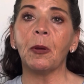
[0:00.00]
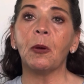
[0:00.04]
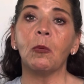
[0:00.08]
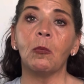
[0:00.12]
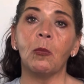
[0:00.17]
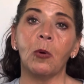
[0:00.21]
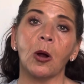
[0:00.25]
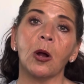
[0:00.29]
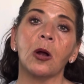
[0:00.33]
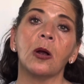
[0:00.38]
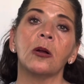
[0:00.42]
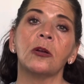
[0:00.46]

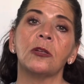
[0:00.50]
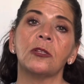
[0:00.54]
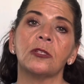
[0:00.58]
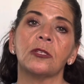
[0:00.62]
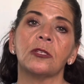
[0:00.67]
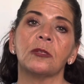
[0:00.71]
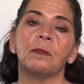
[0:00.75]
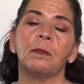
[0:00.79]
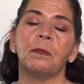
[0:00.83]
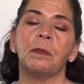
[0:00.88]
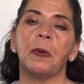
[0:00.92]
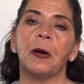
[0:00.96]

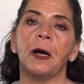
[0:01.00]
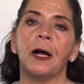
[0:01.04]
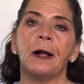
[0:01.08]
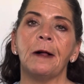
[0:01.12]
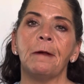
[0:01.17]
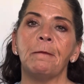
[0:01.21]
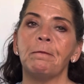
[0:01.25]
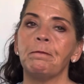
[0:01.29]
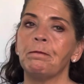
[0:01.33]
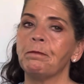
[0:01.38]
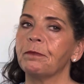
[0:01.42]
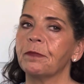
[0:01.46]
worse,
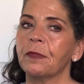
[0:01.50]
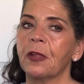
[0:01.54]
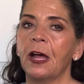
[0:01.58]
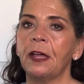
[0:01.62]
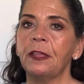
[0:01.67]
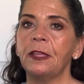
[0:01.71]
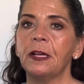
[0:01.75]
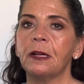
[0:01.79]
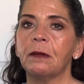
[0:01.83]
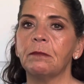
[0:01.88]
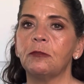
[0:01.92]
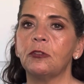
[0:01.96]
but I
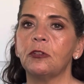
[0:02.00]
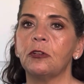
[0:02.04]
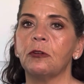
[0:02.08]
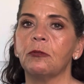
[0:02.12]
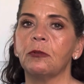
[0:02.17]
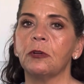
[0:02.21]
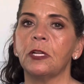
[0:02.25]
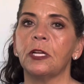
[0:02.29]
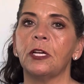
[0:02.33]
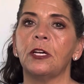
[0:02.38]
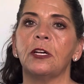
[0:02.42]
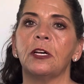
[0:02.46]
think I'm doing
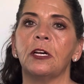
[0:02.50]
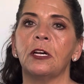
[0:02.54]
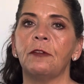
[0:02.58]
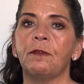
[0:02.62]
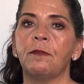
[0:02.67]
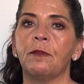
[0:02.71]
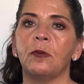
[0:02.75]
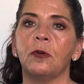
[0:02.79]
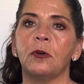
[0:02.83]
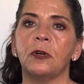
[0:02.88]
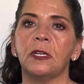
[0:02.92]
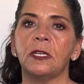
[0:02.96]
really good
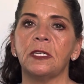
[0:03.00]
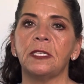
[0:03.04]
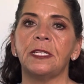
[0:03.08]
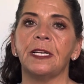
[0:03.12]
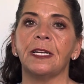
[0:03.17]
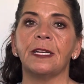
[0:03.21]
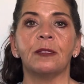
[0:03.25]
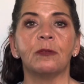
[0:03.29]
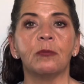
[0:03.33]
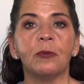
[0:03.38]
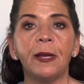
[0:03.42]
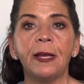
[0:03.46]
for
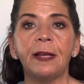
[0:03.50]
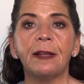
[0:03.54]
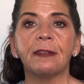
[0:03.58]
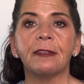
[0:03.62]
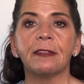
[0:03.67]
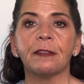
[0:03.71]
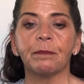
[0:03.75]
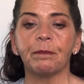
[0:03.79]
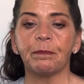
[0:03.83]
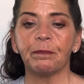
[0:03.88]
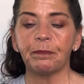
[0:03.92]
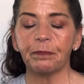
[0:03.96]
6
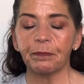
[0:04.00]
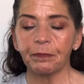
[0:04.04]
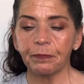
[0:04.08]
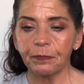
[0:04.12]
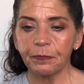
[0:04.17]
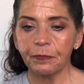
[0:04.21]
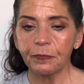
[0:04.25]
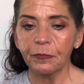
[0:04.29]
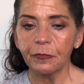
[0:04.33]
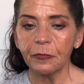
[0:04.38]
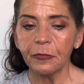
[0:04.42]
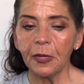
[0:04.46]
weeks.
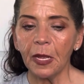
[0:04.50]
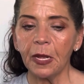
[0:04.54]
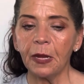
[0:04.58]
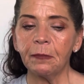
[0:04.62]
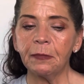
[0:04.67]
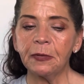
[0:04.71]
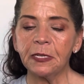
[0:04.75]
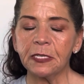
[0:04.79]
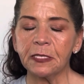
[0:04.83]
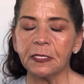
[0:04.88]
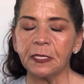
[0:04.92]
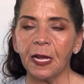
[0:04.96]
I'm
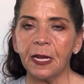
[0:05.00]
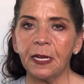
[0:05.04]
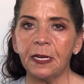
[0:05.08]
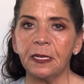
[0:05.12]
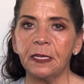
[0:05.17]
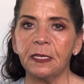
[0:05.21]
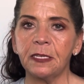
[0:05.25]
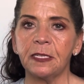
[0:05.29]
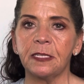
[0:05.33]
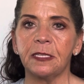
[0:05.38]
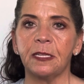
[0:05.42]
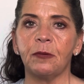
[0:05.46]

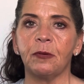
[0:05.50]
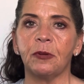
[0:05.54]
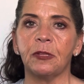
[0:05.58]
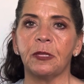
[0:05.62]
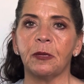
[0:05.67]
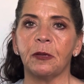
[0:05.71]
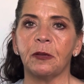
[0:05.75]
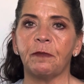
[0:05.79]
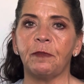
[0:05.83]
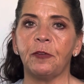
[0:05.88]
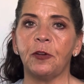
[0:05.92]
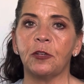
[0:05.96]
excited to see what
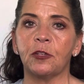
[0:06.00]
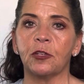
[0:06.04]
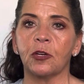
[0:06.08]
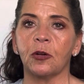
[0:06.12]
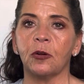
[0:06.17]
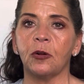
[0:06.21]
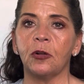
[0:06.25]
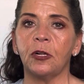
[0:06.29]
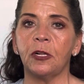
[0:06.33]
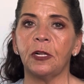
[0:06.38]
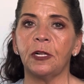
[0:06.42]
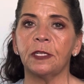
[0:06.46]
the future
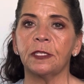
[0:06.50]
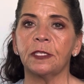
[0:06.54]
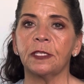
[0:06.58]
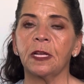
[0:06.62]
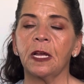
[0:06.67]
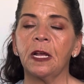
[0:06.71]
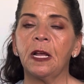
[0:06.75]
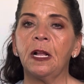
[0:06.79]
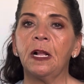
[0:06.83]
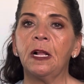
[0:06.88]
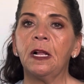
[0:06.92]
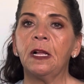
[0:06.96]
holds.
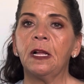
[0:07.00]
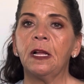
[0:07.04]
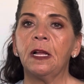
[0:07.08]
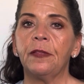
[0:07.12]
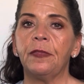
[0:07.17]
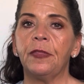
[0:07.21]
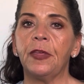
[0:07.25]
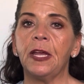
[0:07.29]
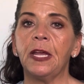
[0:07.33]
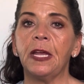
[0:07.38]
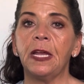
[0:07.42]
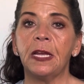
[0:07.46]

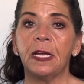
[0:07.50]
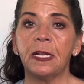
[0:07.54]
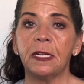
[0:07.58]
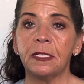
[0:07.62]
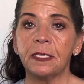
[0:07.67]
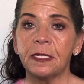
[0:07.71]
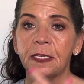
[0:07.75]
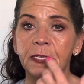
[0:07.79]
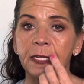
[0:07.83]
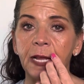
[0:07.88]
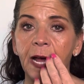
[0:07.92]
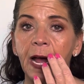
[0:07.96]
The
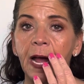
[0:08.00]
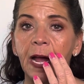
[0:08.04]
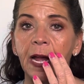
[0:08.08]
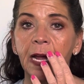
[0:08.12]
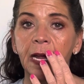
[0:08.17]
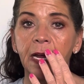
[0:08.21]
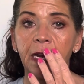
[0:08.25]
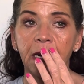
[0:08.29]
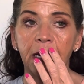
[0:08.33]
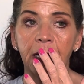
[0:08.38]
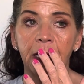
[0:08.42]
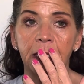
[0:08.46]

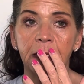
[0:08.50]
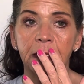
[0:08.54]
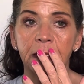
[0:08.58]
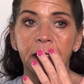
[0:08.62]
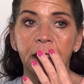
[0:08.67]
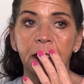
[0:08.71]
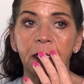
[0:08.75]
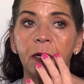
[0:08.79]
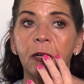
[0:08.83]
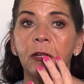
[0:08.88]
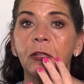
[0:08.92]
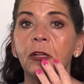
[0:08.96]
inside is
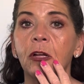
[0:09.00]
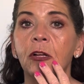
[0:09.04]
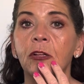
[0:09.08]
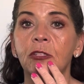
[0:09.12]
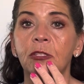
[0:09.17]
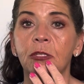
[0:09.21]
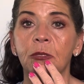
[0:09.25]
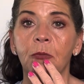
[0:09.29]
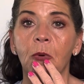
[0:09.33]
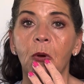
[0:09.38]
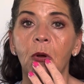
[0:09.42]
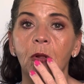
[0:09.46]
still a little
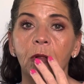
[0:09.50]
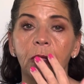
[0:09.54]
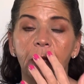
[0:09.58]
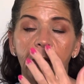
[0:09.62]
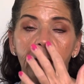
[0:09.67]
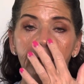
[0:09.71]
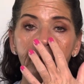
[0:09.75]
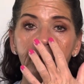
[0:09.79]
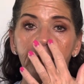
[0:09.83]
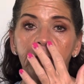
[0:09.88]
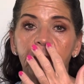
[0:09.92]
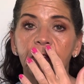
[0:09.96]

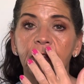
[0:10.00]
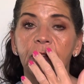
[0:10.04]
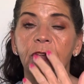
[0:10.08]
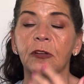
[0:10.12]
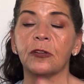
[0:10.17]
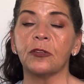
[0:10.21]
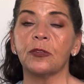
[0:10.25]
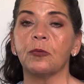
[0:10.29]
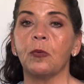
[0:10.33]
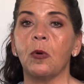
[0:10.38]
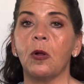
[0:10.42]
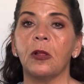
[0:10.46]
swollen, still
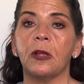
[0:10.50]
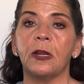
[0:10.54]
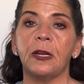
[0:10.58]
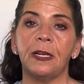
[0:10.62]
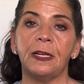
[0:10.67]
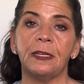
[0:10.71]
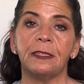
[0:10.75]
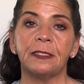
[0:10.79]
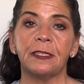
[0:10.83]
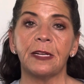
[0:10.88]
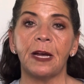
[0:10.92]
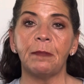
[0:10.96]
swollen
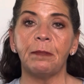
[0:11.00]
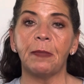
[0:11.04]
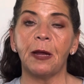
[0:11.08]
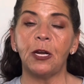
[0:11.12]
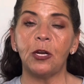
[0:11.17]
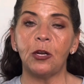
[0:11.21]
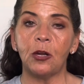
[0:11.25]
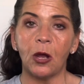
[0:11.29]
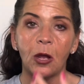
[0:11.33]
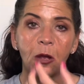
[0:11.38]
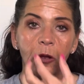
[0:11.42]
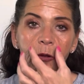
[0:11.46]
inside my
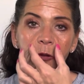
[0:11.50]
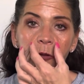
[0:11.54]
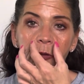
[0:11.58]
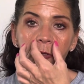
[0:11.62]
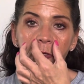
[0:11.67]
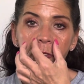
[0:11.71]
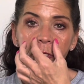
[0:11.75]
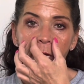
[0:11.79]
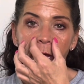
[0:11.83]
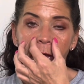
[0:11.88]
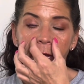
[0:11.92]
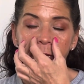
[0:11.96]

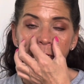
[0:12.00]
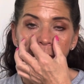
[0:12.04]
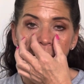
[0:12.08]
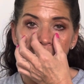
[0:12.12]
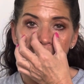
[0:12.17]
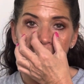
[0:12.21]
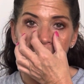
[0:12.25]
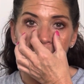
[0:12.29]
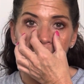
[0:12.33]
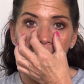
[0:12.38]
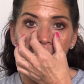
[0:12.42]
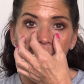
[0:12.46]
nose. I can
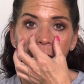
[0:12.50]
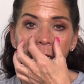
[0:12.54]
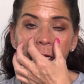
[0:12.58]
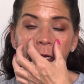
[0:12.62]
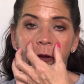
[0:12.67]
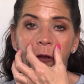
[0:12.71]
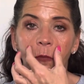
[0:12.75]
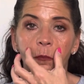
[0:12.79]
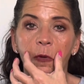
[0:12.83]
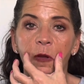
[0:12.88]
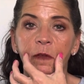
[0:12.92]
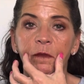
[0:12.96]
see it
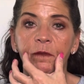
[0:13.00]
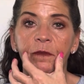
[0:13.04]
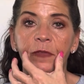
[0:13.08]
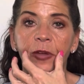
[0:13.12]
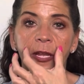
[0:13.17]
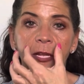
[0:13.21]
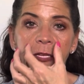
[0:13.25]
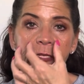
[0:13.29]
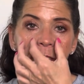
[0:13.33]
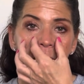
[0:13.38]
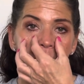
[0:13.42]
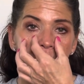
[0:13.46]
here on my
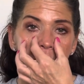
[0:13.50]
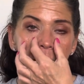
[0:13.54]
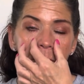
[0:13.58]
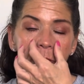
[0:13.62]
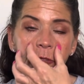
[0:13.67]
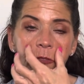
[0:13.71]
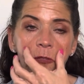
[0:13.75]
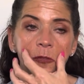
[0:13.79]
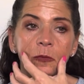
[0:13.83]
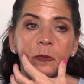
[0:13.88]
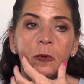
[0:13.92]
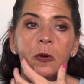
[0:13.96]
face is
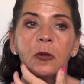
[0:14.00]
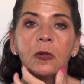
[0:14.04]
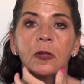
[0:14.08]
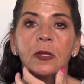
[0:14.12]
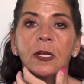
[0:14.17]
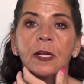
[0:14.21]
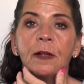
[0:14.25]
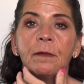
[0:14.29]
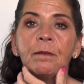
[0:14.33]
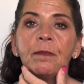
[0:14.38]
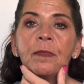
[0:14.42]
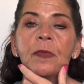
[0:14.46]
still
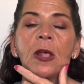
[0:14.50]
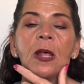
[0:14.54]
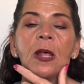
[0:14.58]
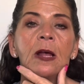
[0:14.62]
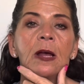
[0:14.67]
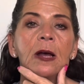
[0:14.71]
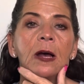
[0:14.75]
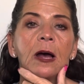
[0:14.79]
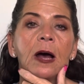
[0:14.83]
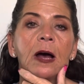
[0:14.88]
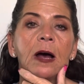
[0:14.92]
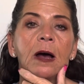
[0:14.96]
swollen.
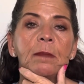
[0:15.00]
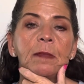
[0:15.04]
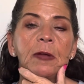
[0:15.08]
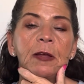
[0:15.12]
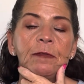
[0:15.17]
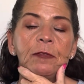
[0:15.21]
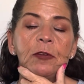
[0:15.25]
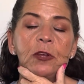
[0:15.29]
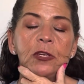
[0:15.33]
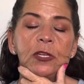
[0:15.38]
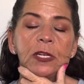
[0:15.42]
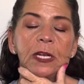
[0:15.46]

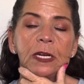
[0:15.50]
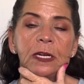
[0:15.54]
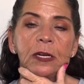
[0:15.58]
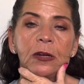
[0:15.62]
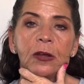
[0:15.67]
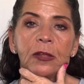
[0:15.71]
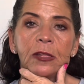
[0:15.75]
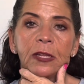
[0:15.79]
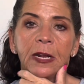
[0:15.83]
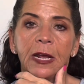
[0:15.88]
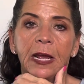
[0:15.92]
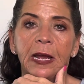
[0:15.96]
If you didn't
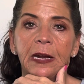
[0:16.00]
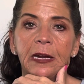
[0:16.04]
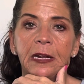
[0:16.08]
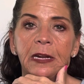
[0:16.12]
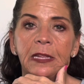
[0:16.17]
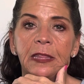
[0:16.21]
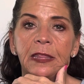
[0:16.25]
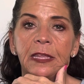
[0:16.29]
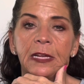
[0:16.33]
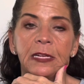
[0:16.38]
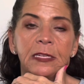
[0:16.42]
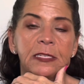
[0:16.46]
know that I had
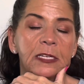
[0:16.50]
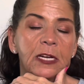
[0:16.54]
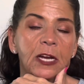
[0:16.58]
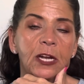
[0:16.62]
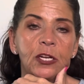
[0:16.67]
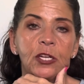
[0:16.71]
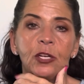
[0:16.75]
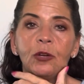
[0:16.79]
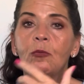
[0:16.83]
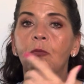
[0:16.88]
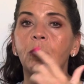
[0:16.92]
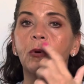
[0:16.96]
anything
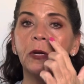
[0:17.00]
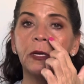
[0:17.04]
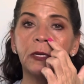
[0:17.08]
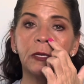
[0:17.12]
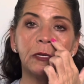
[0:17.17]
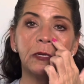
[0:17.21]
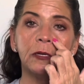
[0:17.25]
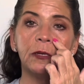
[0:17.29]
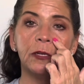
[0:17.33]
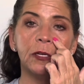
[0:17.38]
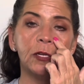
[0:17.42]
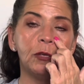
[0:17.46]
done, you
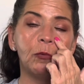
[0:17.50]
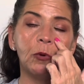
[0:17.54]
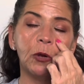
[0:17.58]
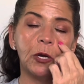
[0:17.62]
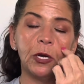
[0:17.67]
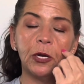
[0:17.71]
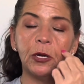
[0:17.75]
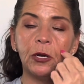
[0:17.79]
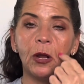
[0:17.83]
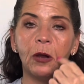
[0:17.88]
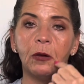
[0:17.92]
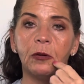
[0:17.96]

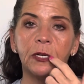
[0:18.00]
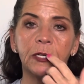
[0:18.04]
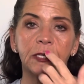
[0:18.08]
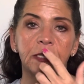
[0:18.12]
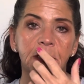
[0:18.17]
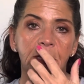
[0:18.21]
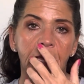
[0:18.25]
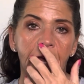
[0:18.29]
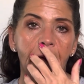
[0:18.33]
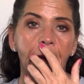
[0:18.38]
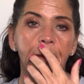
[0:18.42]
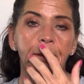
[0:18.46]
wouldn't notice
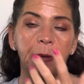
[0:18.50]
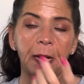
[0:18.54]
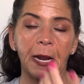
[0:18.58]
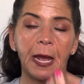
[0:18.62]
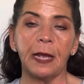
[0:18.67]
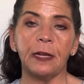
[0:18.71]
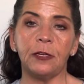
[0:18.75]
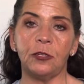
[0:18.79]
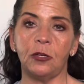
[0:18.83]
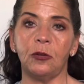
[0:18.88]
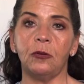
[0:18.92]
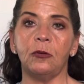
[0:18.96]
that, but
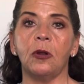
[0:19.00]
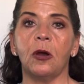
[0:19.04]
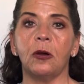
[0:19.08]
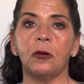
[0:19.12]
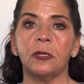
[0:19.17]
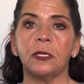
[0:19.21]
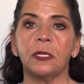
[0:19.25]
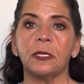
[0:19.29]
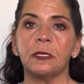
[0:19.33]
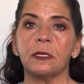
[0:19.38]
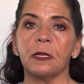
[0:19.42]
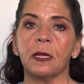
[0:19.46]
I do
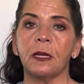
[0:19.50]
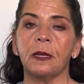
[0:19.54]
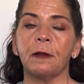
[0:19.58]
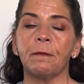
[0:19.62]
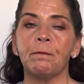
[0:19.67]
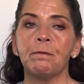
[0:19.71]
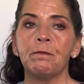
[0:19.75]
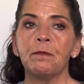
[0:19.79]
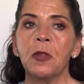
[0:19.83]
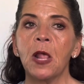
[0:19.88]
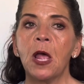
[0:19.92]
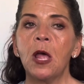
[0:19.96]
notice it.
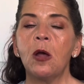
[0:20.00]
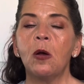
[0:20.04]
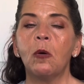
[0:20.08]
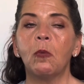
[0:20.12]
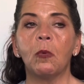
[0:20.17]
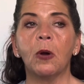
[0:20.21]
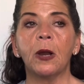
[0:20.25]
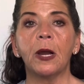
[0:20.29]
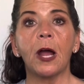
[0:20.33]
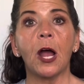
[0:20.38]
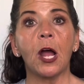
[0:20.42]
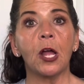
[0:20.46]

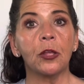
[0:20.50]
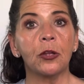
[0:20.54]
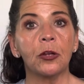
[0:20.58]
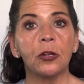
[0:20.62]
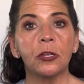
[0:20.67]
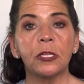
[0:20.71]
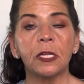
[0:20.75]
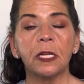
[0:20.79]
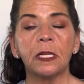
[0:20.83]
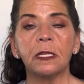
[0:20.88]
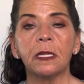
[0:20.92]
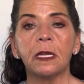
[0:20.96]
One other
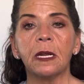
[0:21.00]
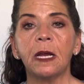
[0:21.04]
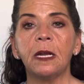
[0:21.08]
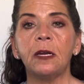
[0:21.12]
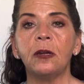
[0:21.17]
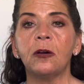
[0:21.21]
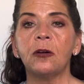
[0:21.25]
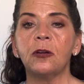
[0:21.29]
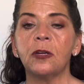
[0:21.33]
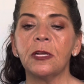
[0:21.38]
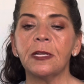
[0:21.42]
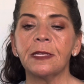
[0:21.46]
thing that I
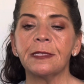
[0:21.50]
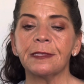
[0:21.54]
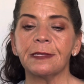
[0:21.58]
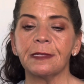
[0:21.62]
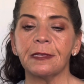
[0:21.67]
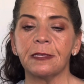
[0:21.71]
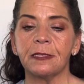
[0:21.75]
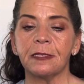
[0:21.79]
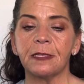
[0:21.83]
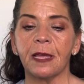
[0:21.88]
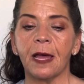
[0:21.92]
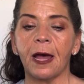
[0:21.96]
notice
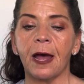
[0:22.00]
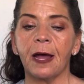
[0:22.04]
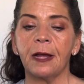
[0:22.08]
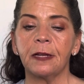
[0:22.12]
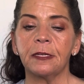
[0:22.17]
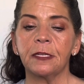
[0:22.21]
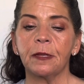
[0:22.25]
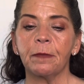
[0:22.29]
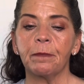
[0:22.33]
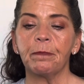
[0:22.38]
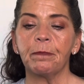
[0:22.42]
is that